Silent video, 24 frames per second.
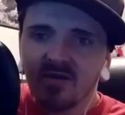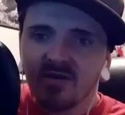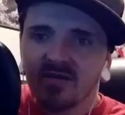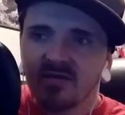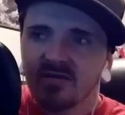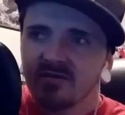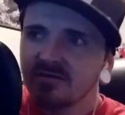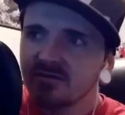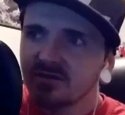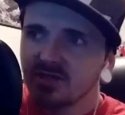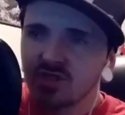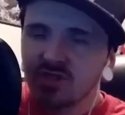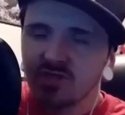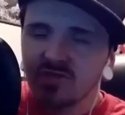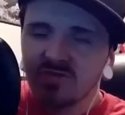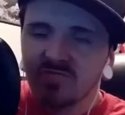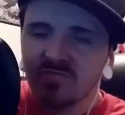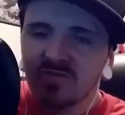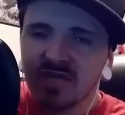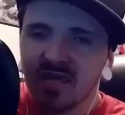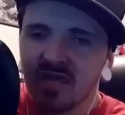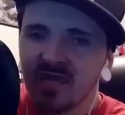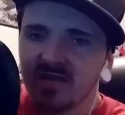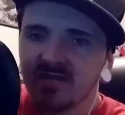on it, the
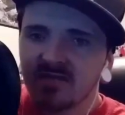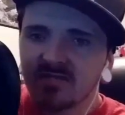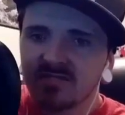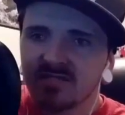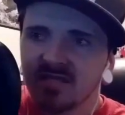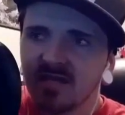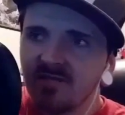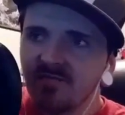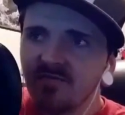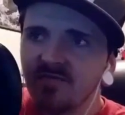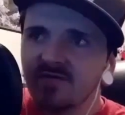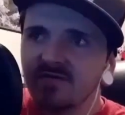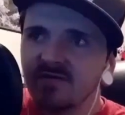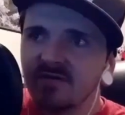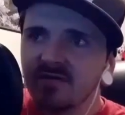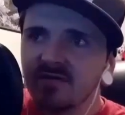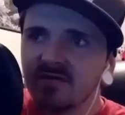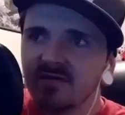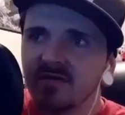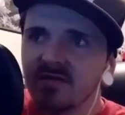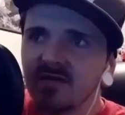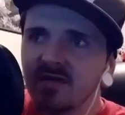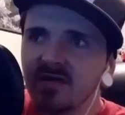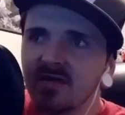shooting mechanics,
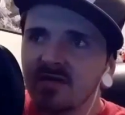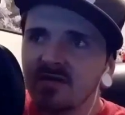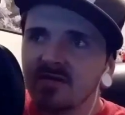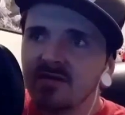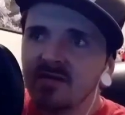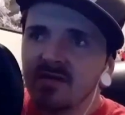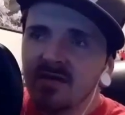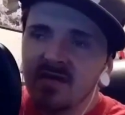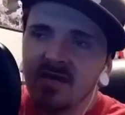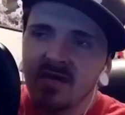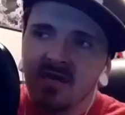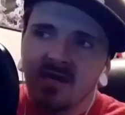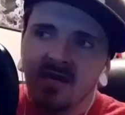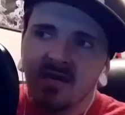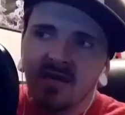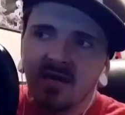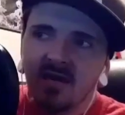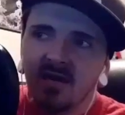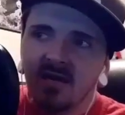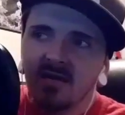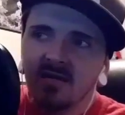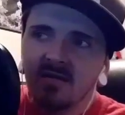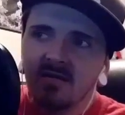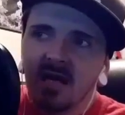everything. And
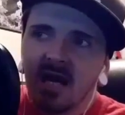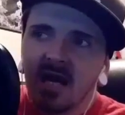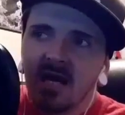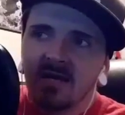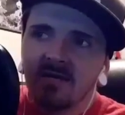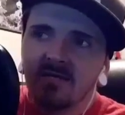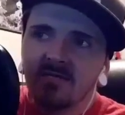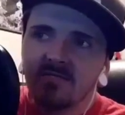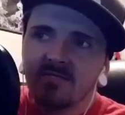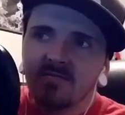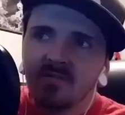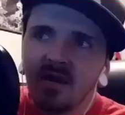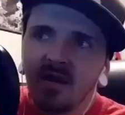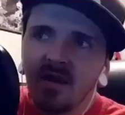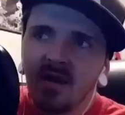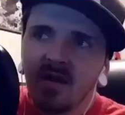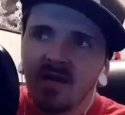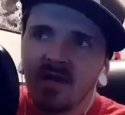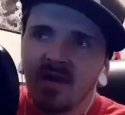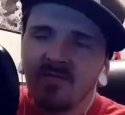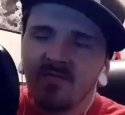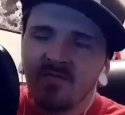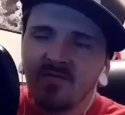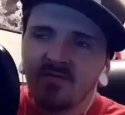I
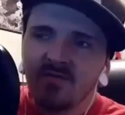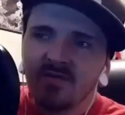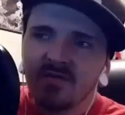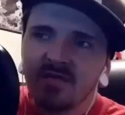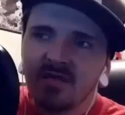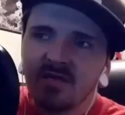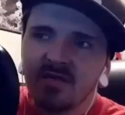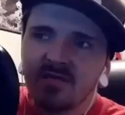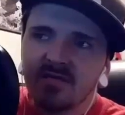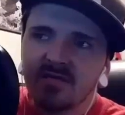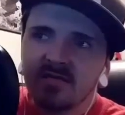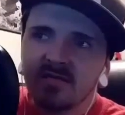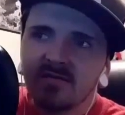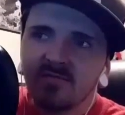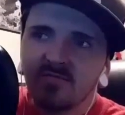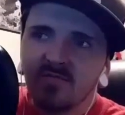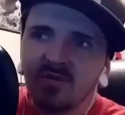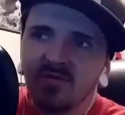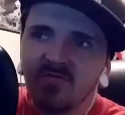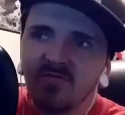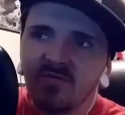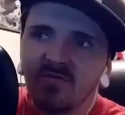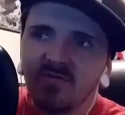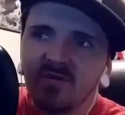haven't really gotten into the
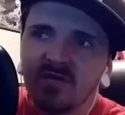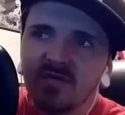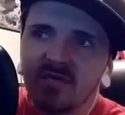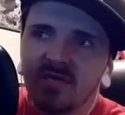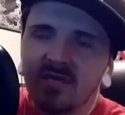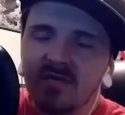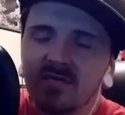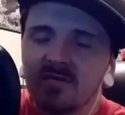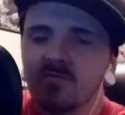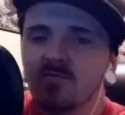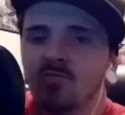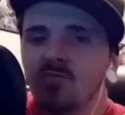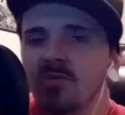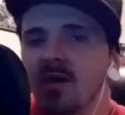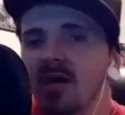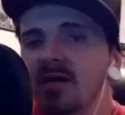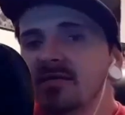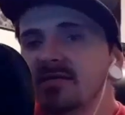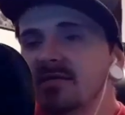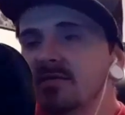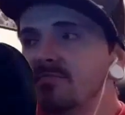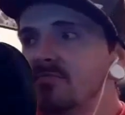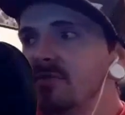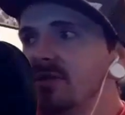PvP yet.
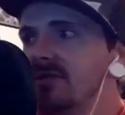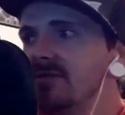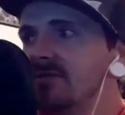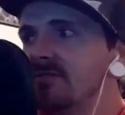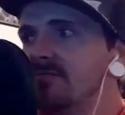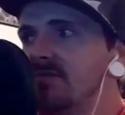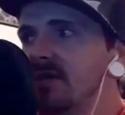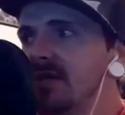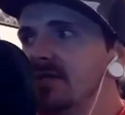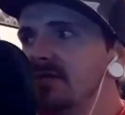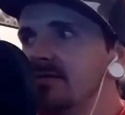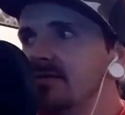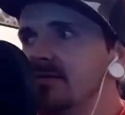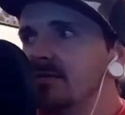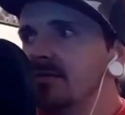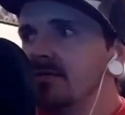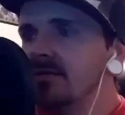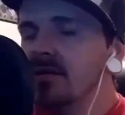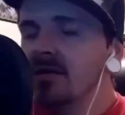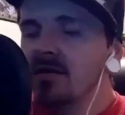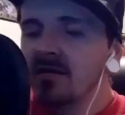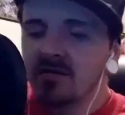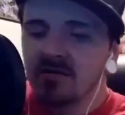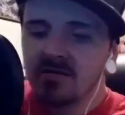I did play the beta a
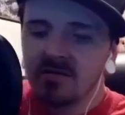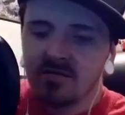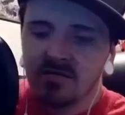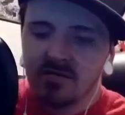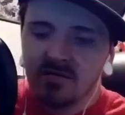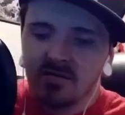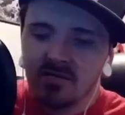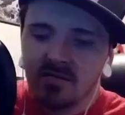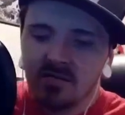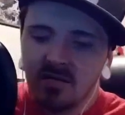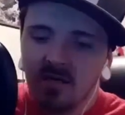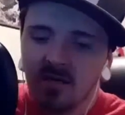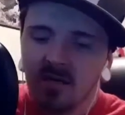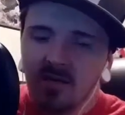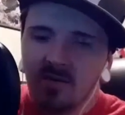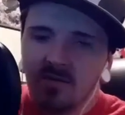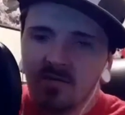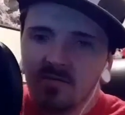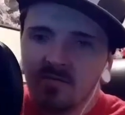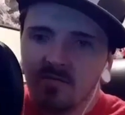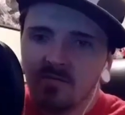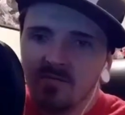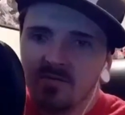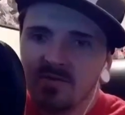lot
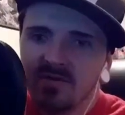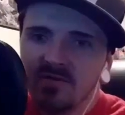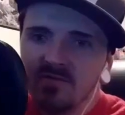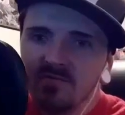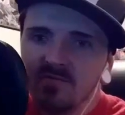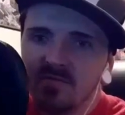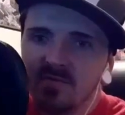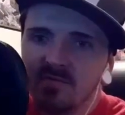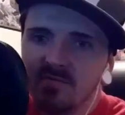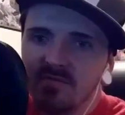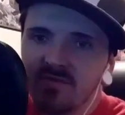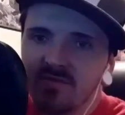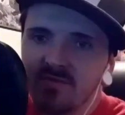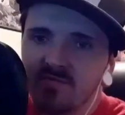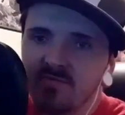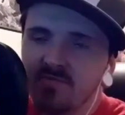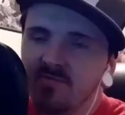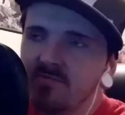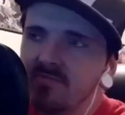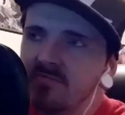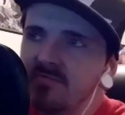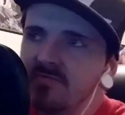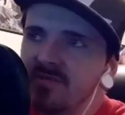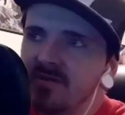when
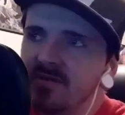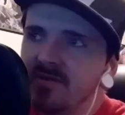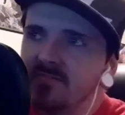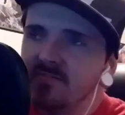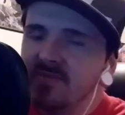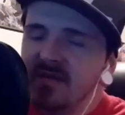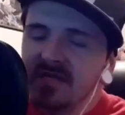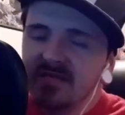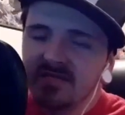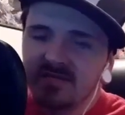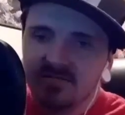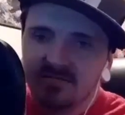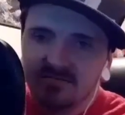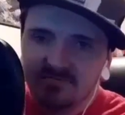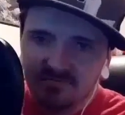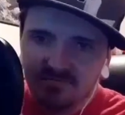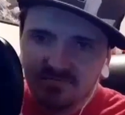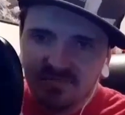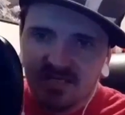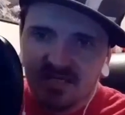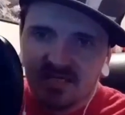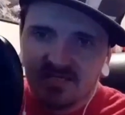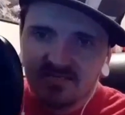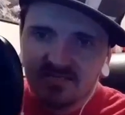the beta
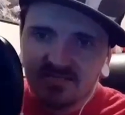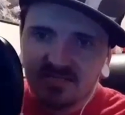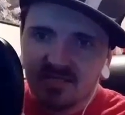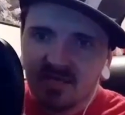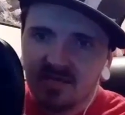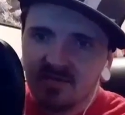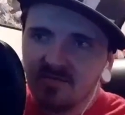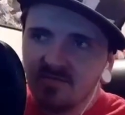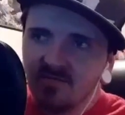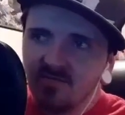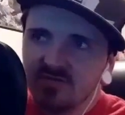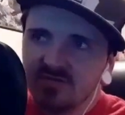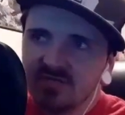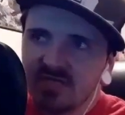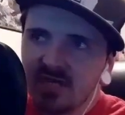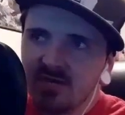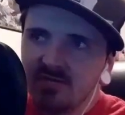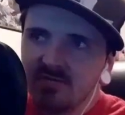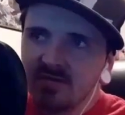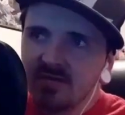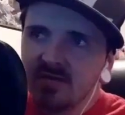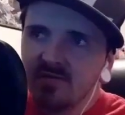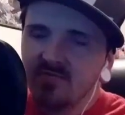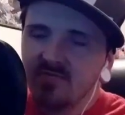test that was
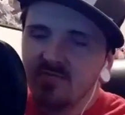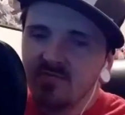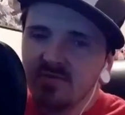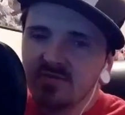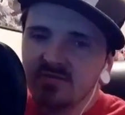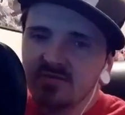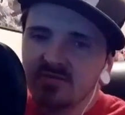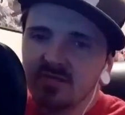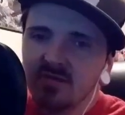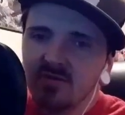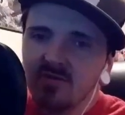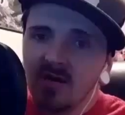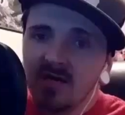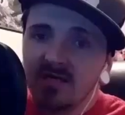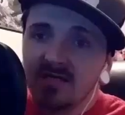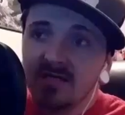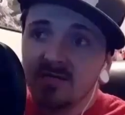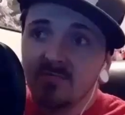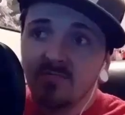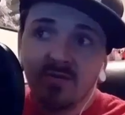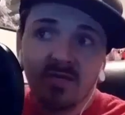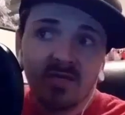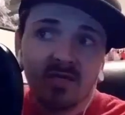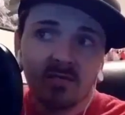out a couple months ago. I
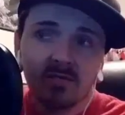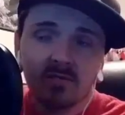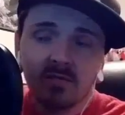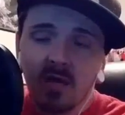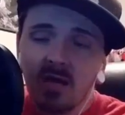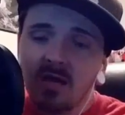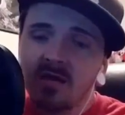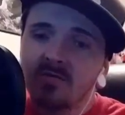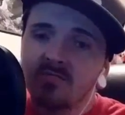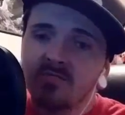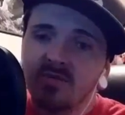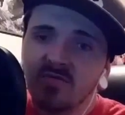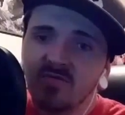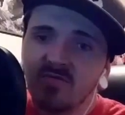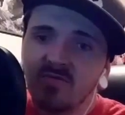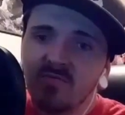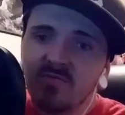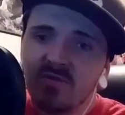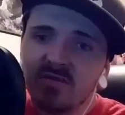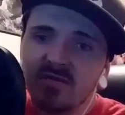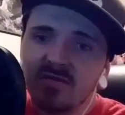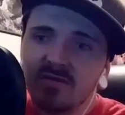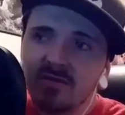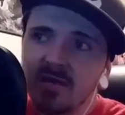did play a lot of
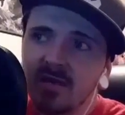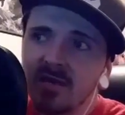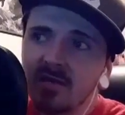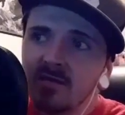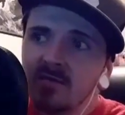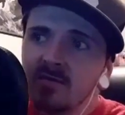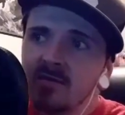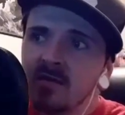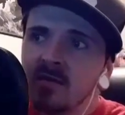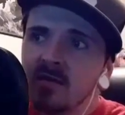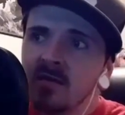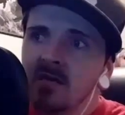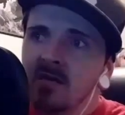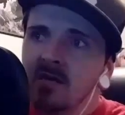PvP in that.